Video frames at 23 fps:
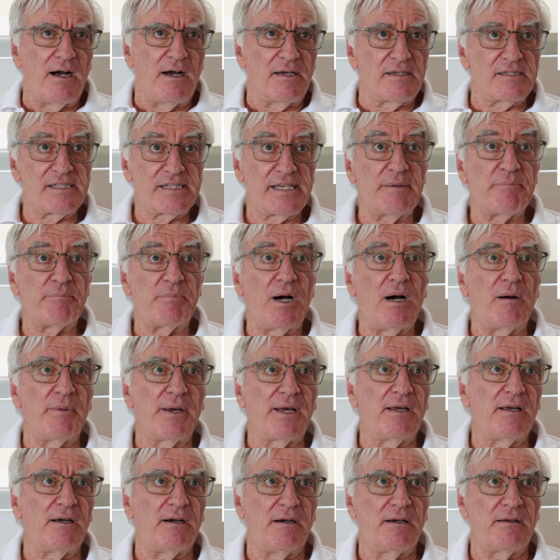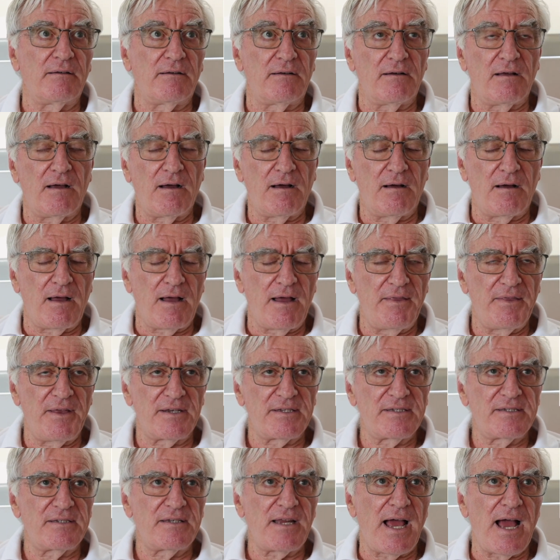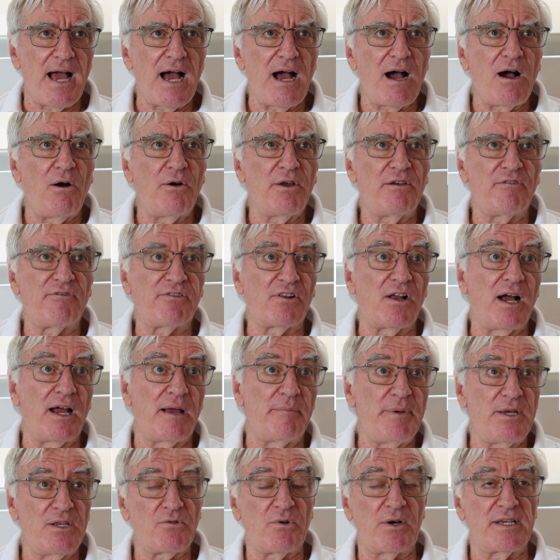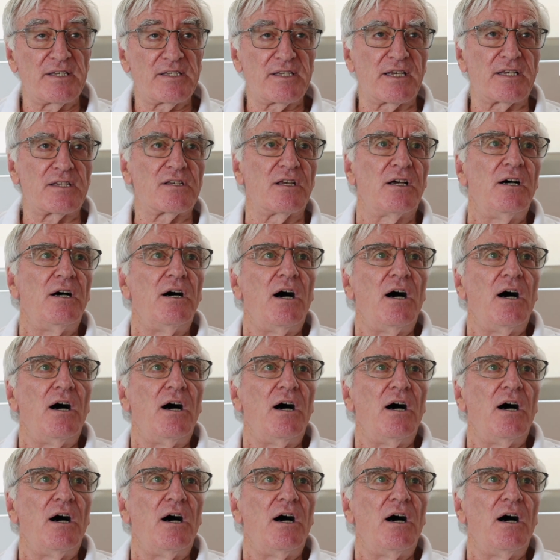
skip bombing and how you fly a B-26,